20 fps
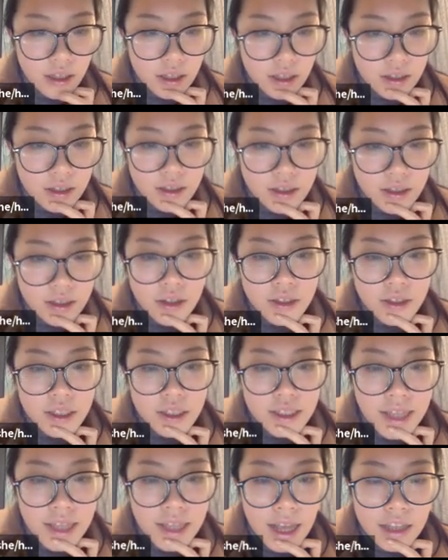So the
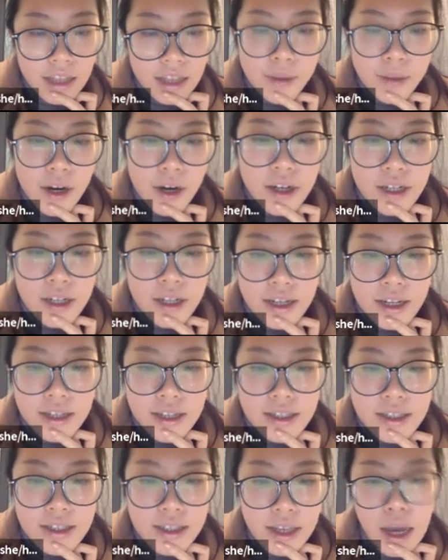next part
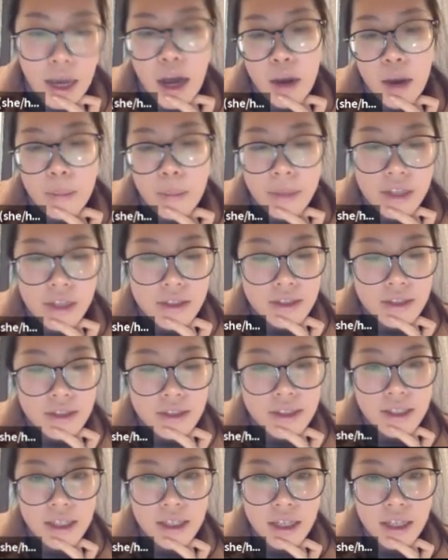is
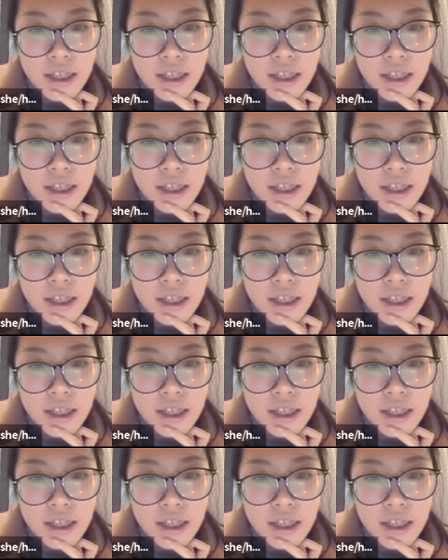comments.